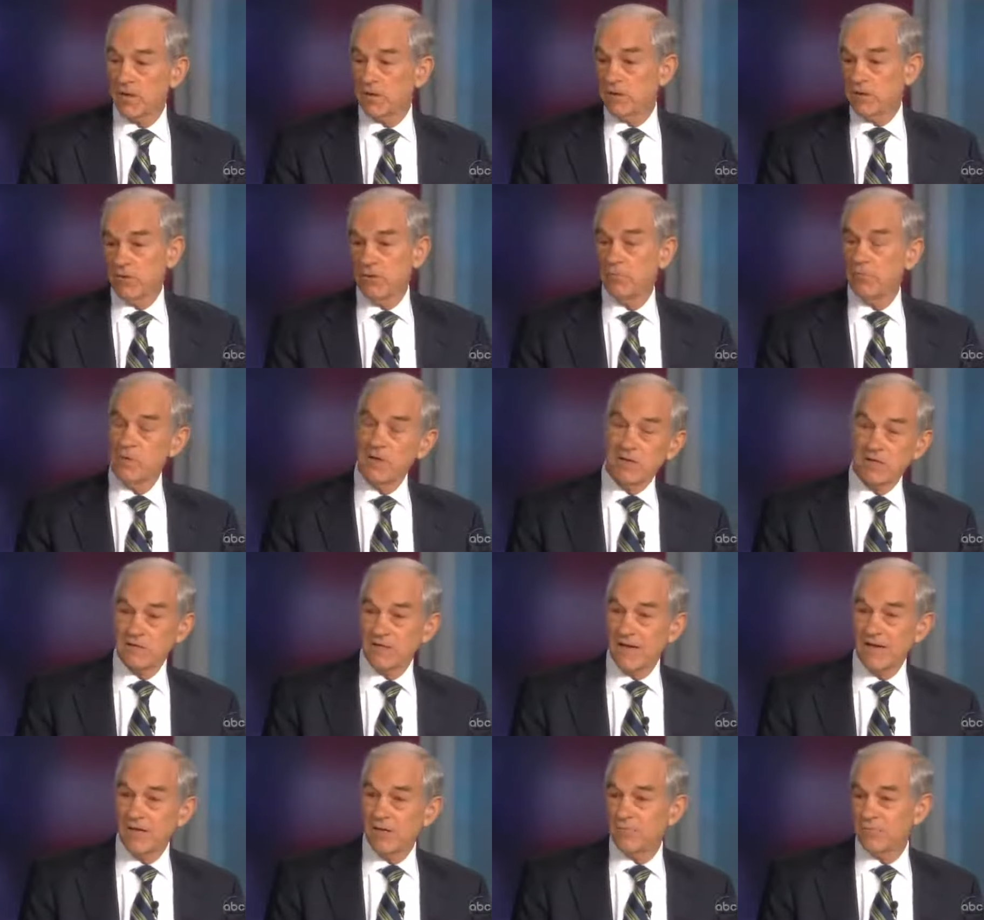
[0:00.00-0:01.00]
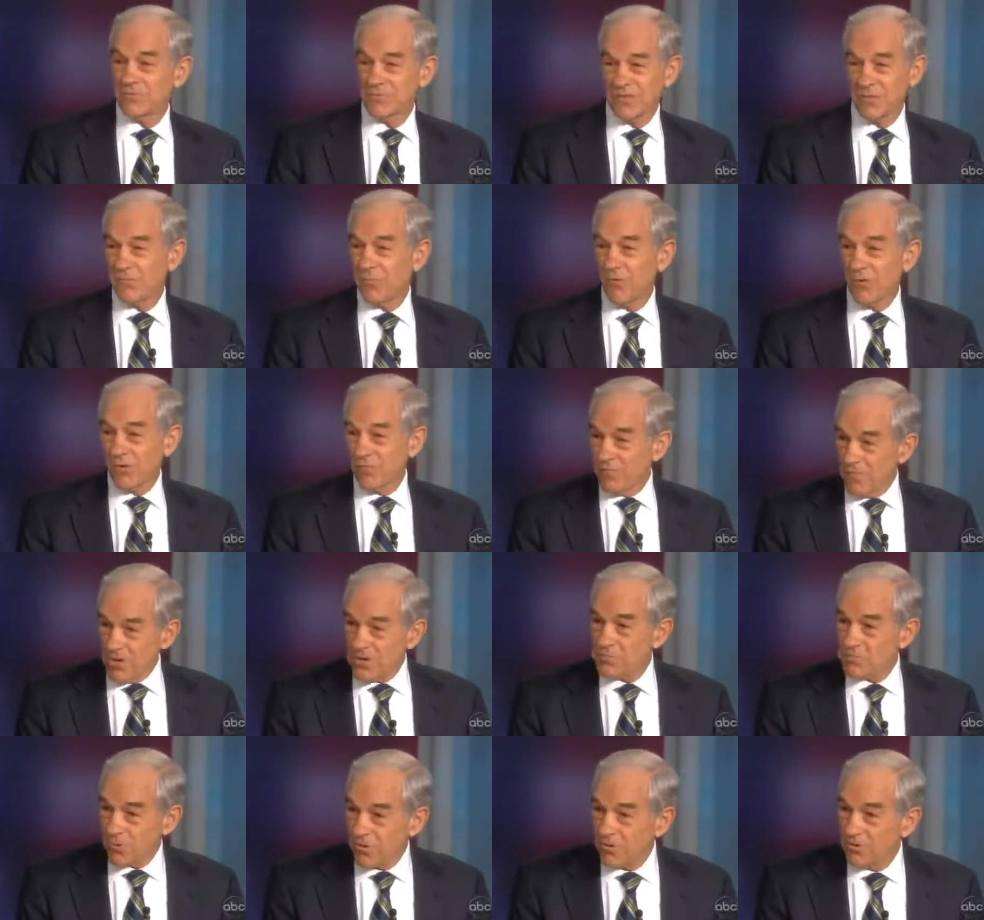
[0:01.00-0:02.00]
Parenthood, because I don't support
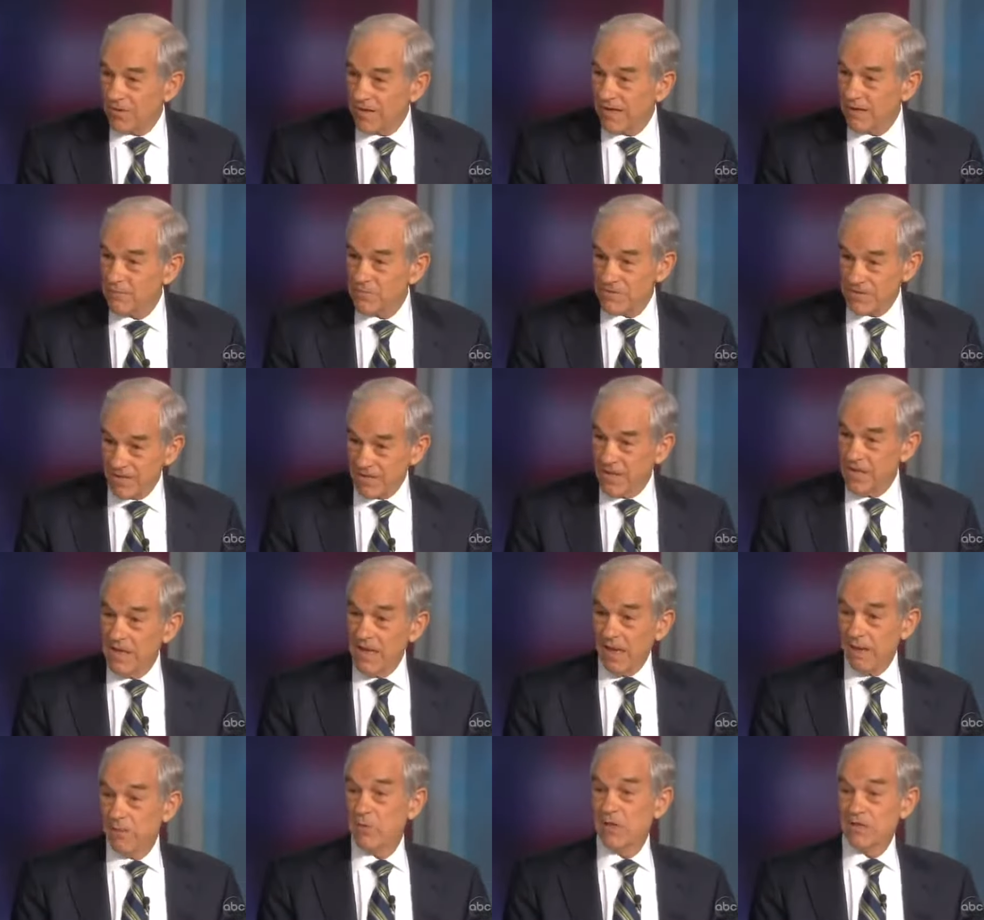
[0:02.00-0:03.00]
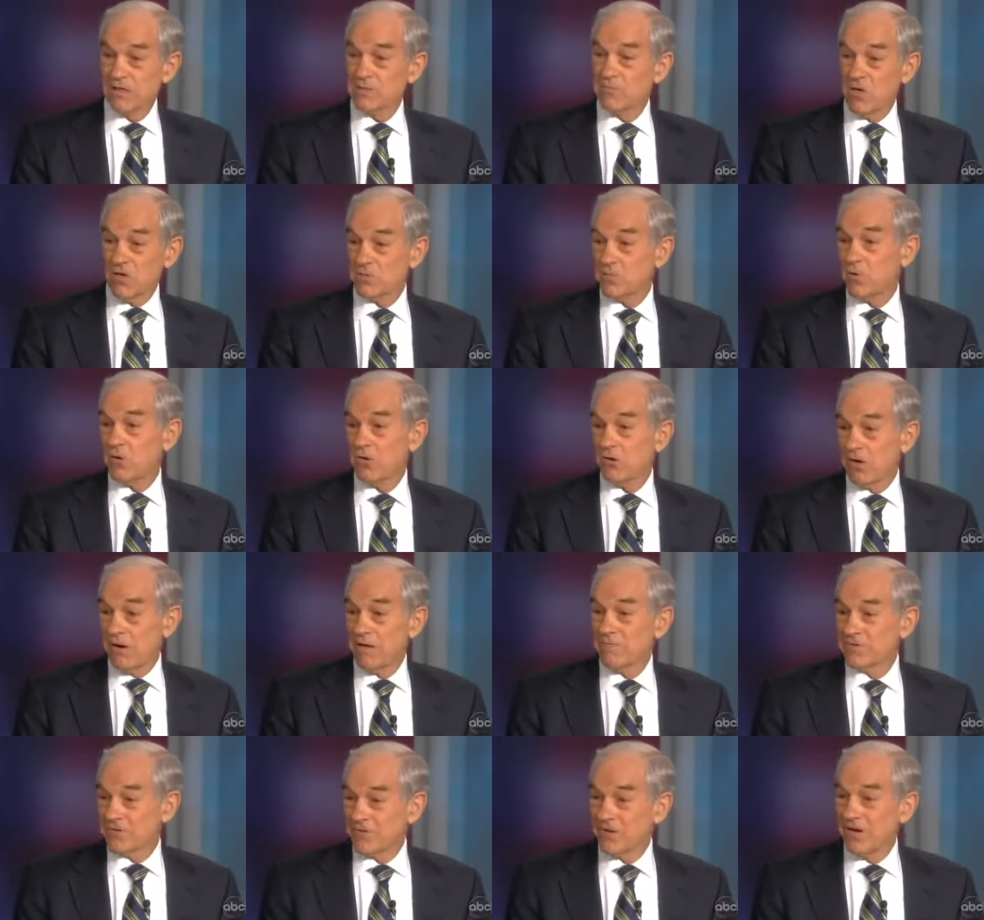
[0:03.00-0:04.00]
most programs because most
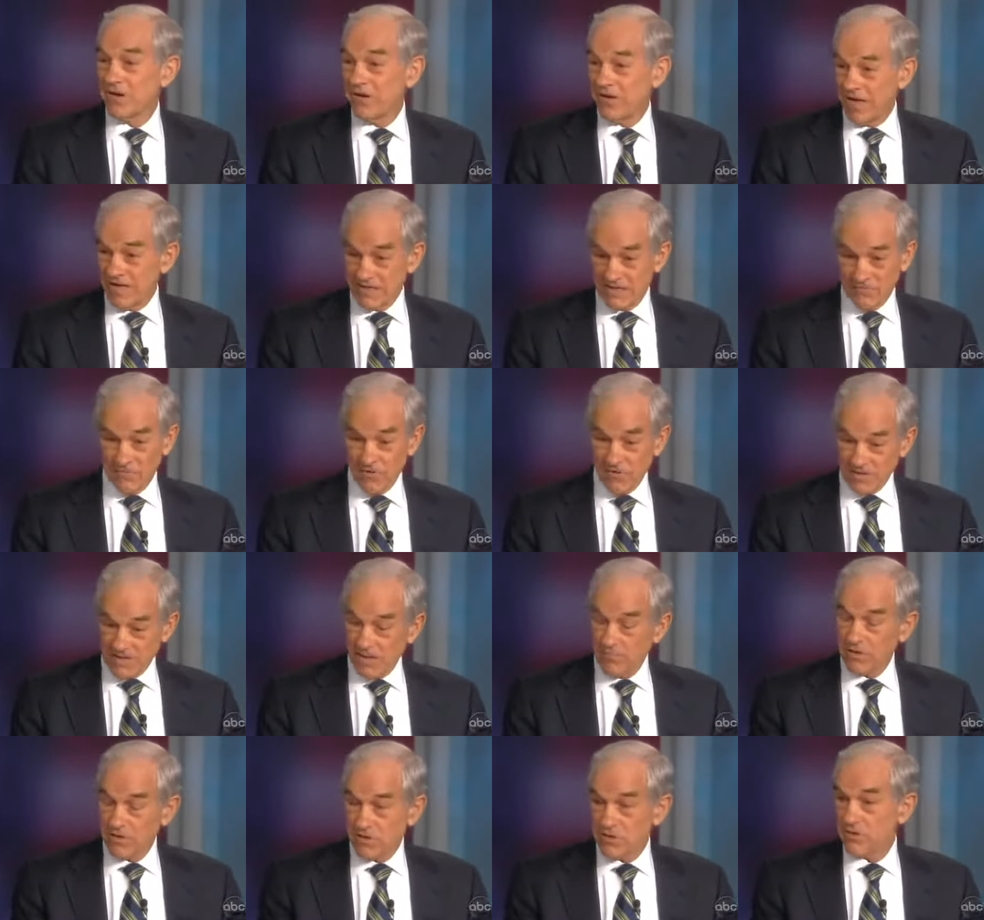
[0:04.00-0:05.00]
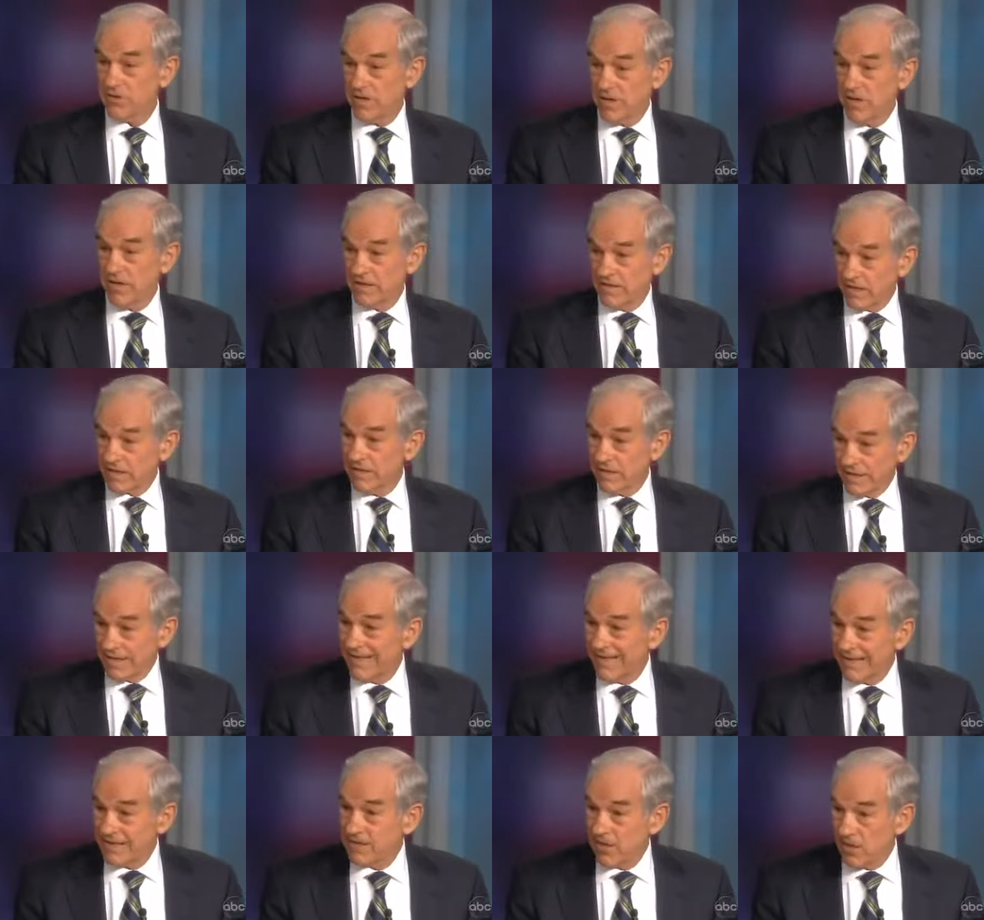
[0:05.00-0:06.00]
programs are, as far as I'm concerned,
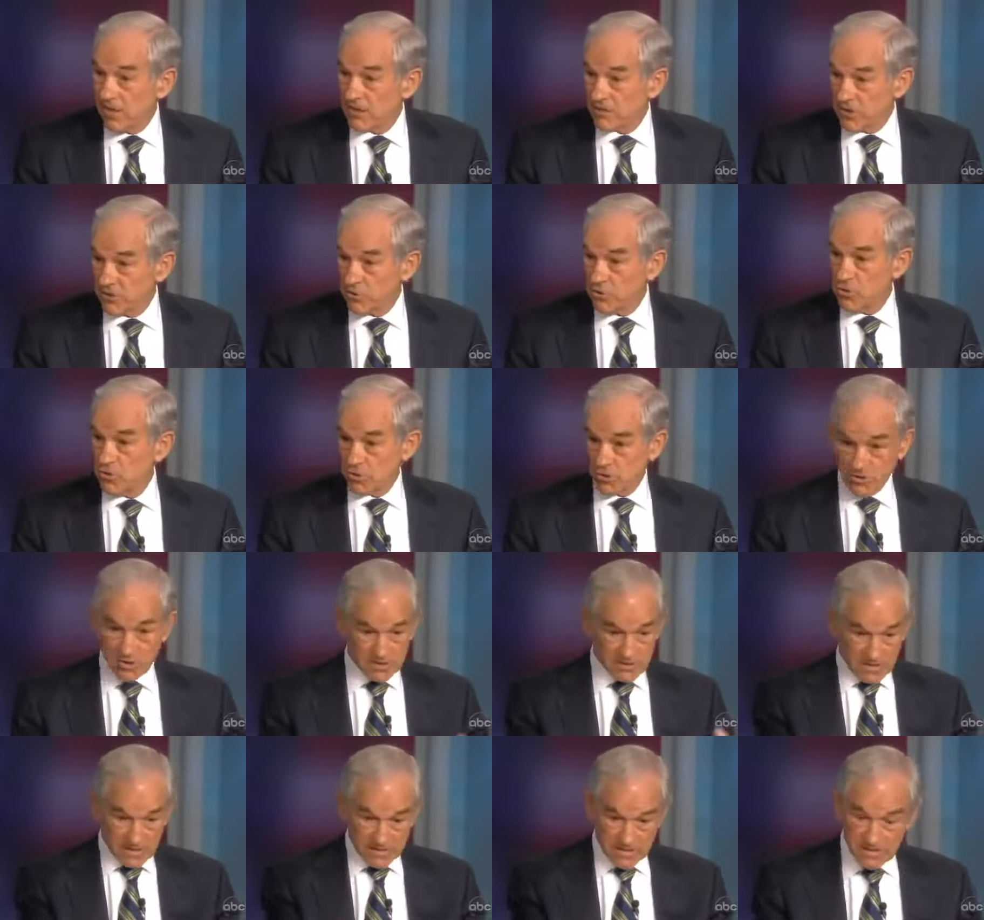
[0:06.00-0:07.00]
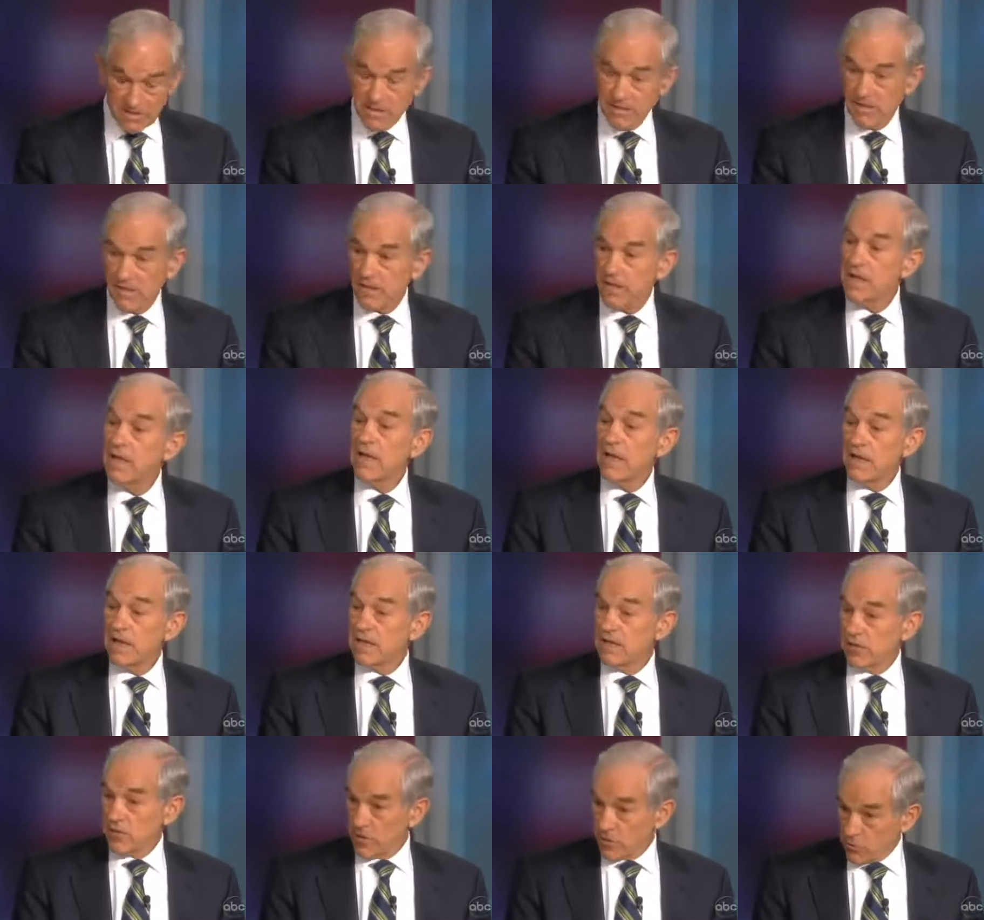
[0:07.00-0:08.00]
technically unconstitutional unless I see
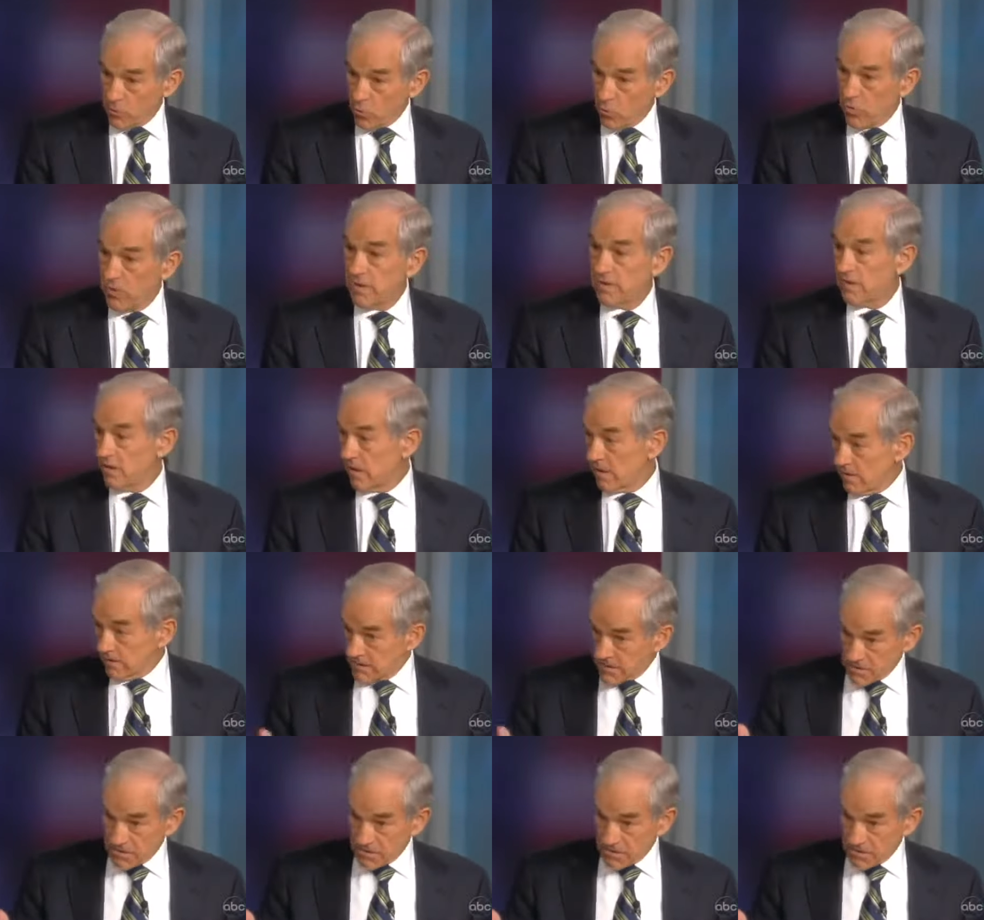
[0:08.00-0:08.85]
the authority there.